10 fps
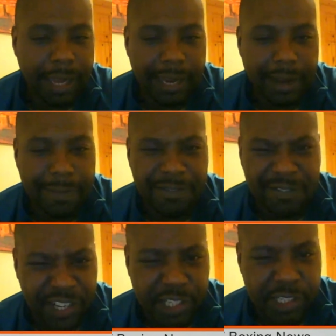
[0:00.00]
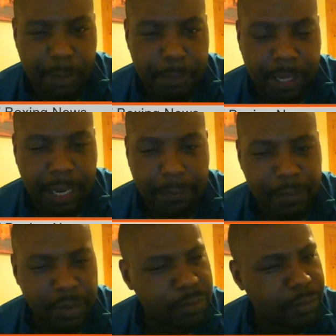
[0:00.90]
and then that vicious uppercut
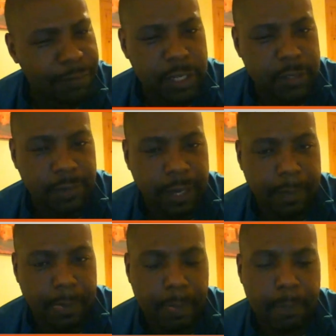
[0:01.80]
in the first fight.